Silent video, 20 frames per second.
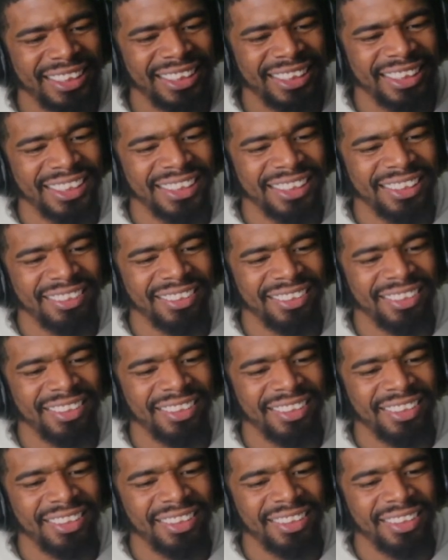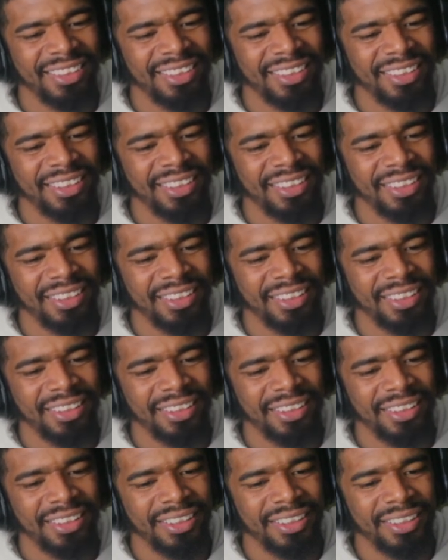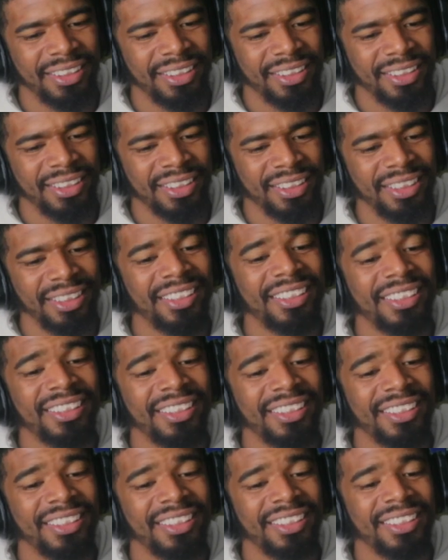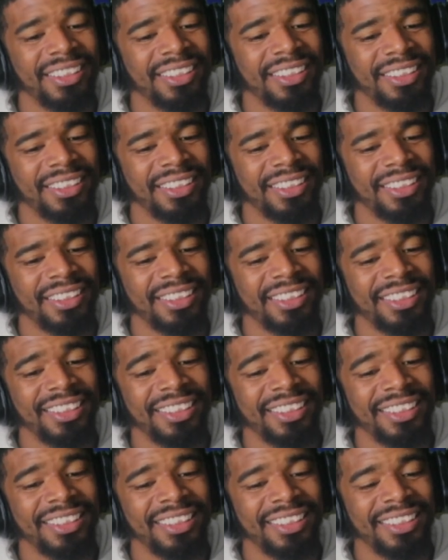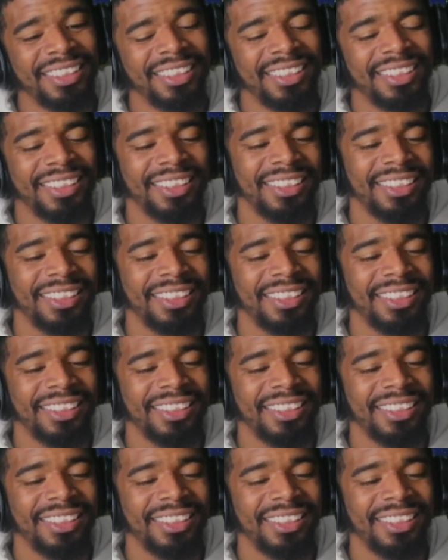(silent)